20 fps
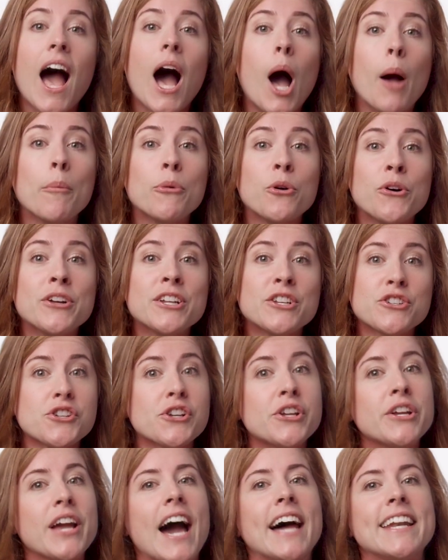I'm going to
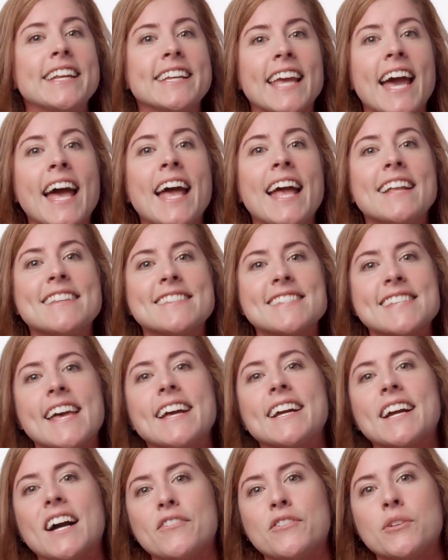show you how to get and
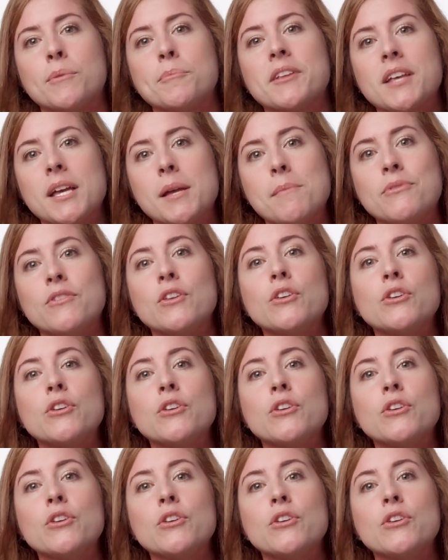set custom claims